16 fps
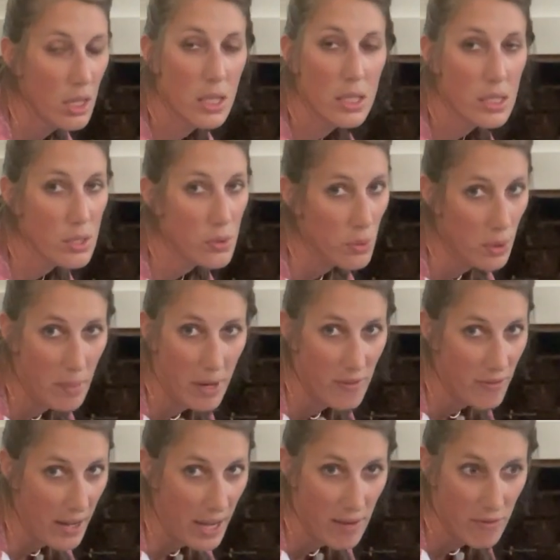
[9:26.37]
that's one of my
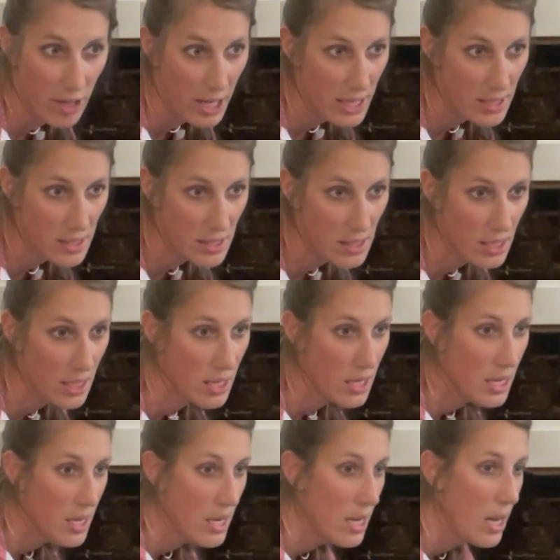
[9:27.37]
favorites.
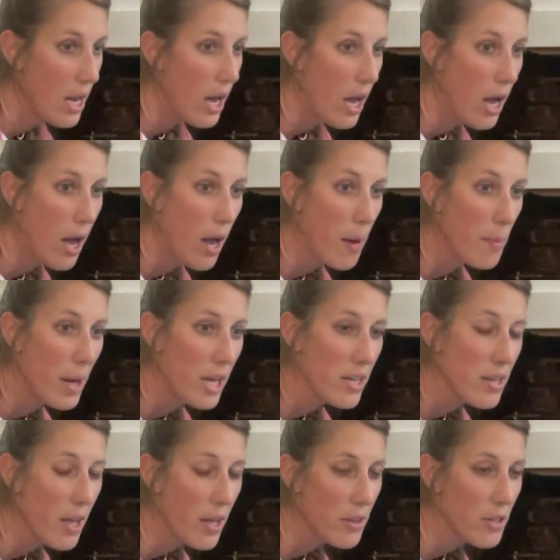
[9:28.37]

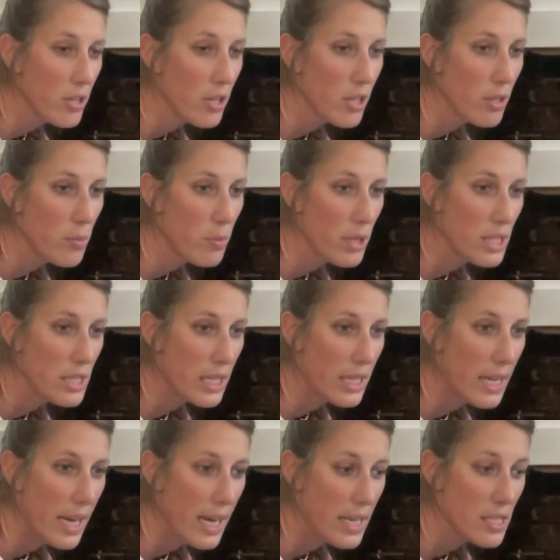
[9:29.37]
Another good one to
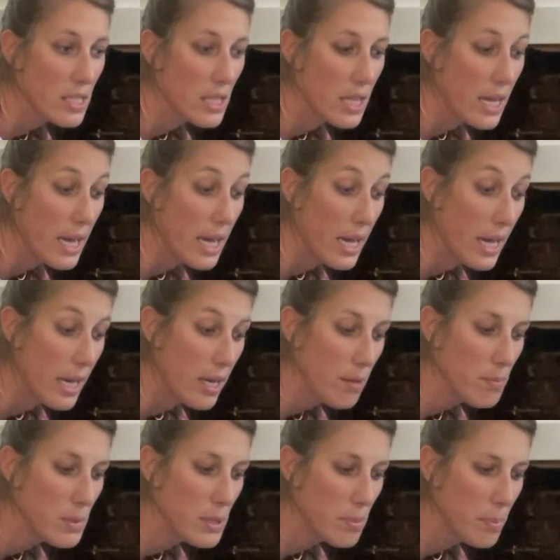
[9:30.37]
get into the
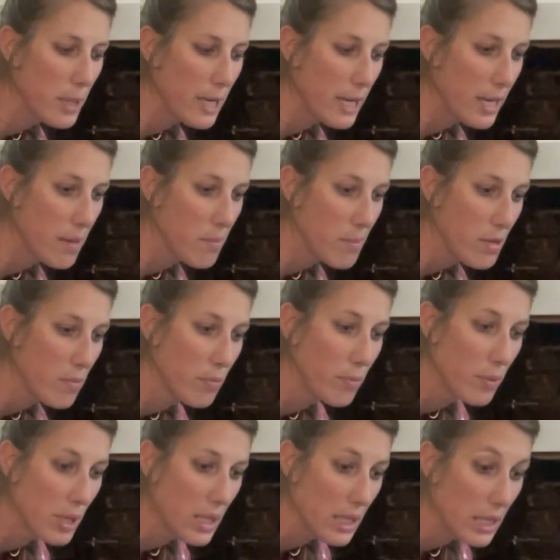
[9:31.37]
hips, but it can be
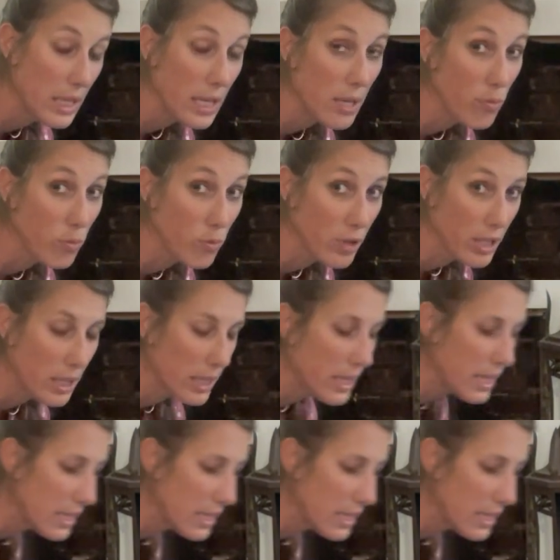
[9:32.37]
really, really